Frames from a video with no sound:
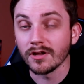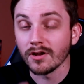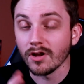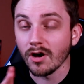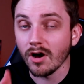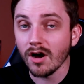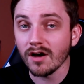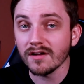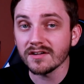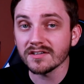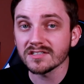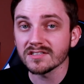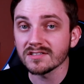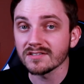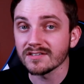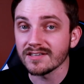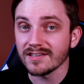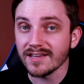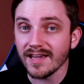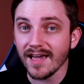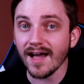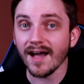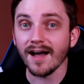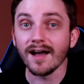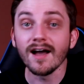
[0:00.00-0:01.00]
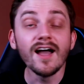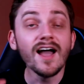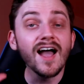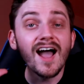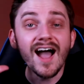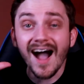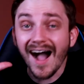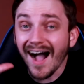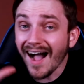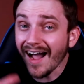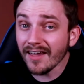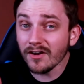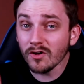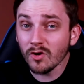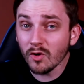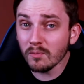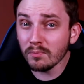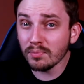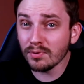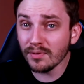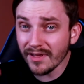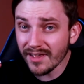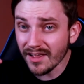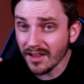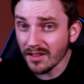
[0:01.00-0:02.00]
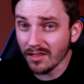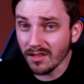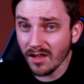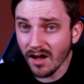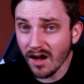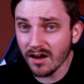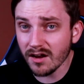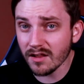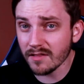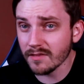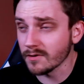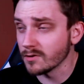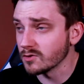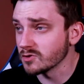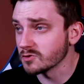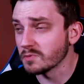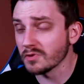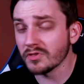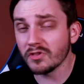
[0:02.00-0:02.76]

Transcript: And honestly, yeah, I don't play a lot of those,